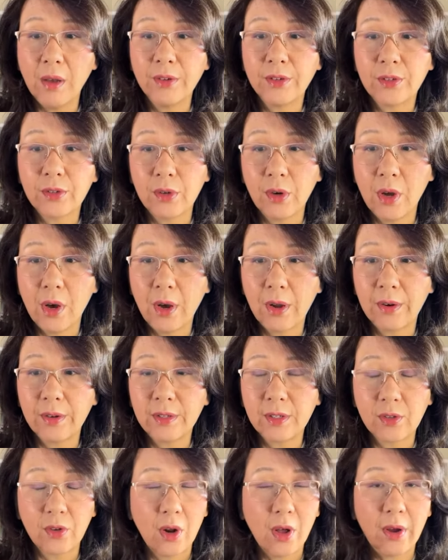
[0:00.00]

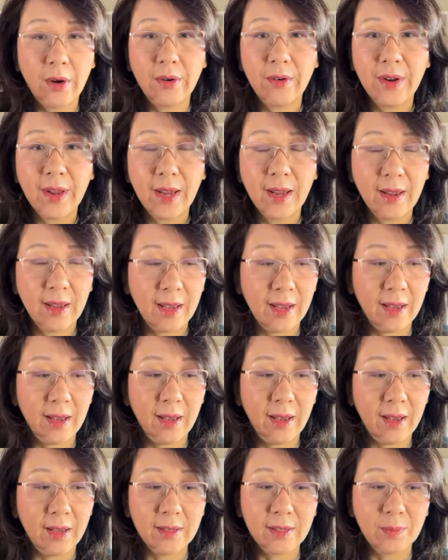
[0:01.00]
slaughtering
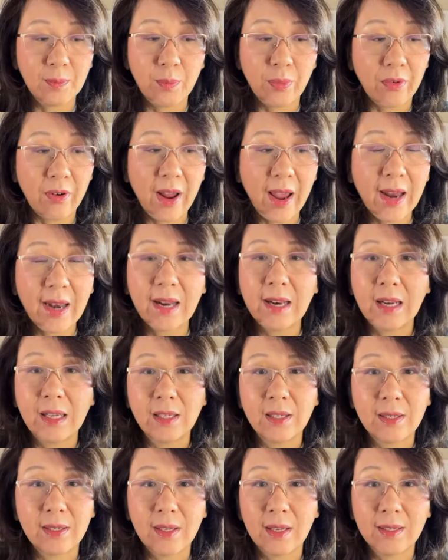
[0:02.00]
his brand and
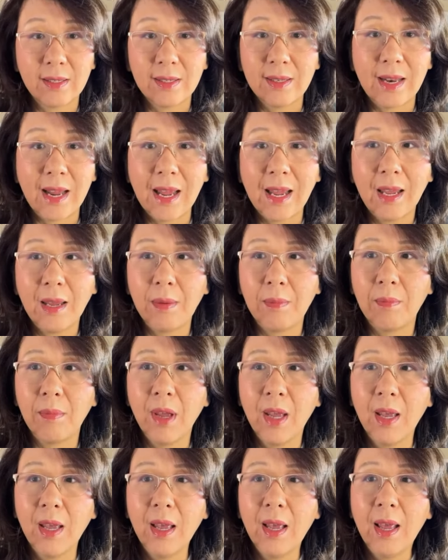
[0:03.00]
his name.
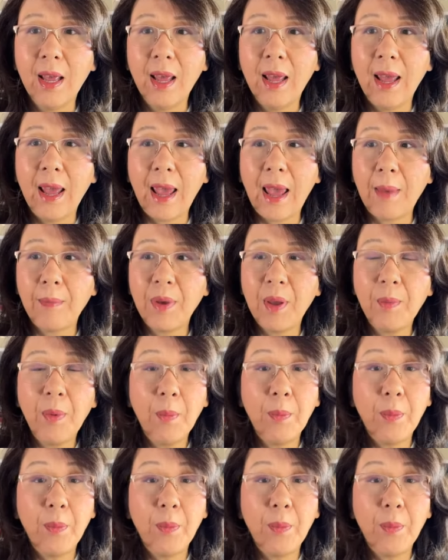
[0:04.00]
And people